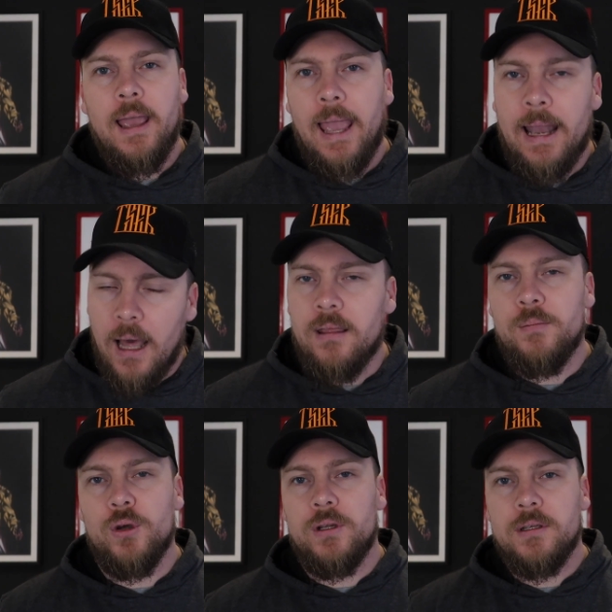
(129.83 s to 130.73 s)
and other
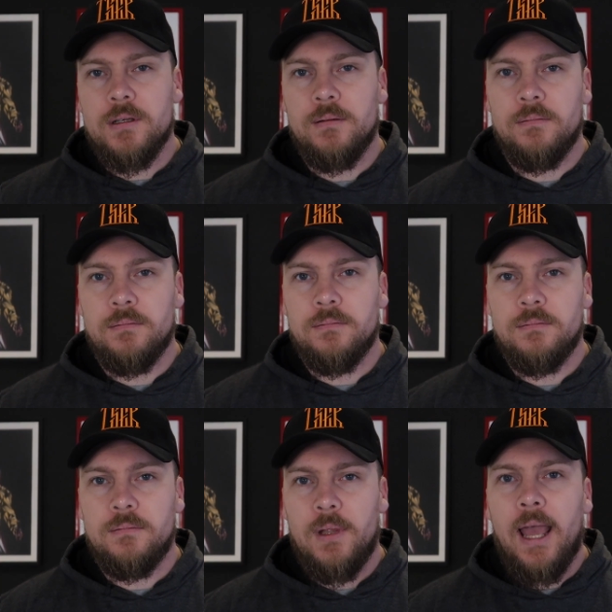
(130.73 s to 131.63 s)
murders.
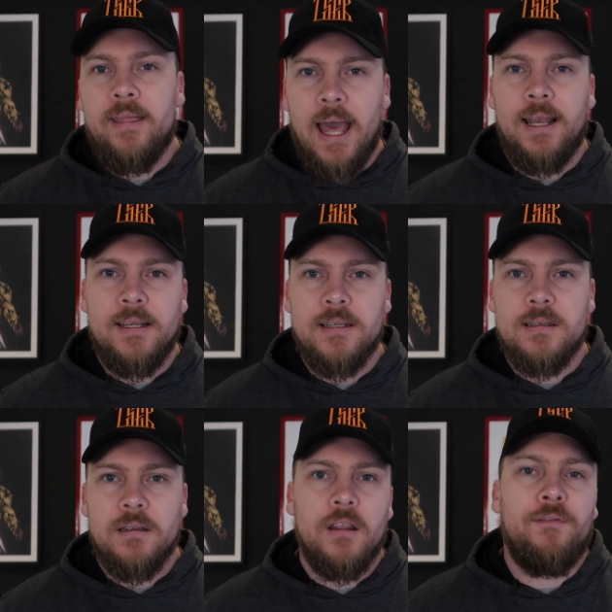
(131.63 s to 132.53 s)
And that is the